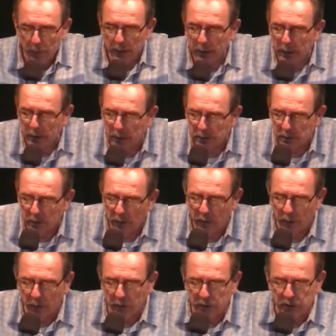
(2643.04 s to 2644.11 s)
But he doesn't
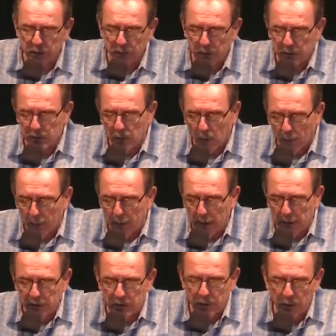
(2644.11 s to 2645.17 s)
hurt you and
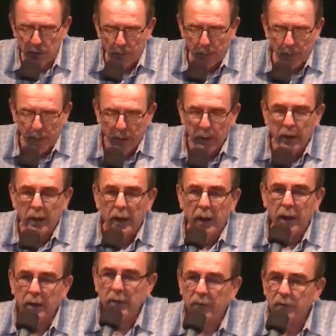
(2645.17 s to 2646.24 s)
torment you
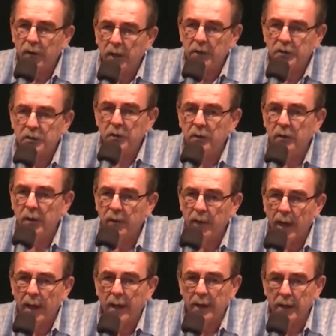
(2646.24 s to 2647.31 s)
and afflict you,
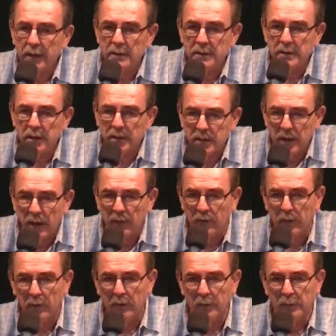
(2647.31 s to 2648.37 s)
that is the
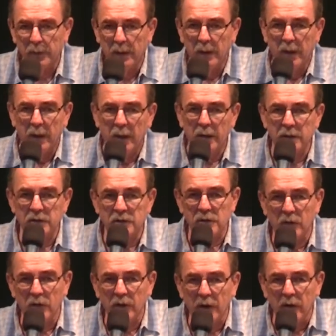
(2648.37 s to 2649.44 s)
devil. And
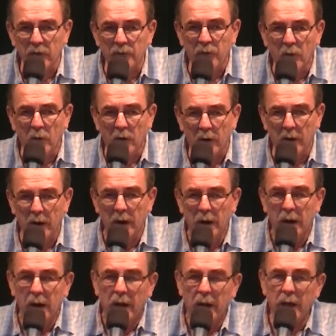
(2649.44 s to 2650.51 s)
so, therefore,
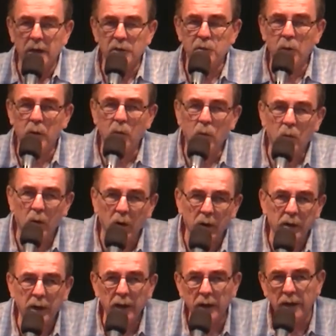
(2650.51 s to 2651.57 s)
as we're
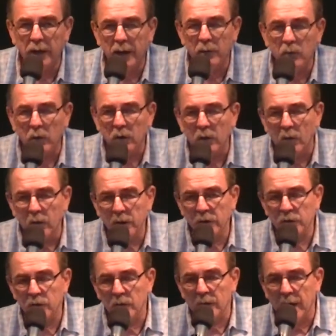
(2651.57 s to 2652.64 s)
working and we're
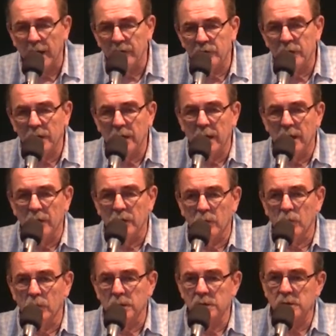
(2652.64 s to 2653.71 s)
going through life
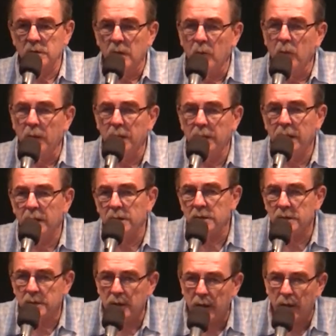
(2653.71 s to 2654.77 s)
together, when someone
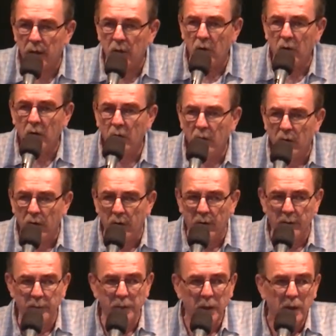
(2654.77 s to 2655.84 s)
gets sick or
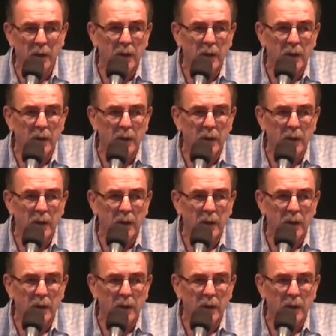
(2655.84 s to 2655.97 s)
hurt,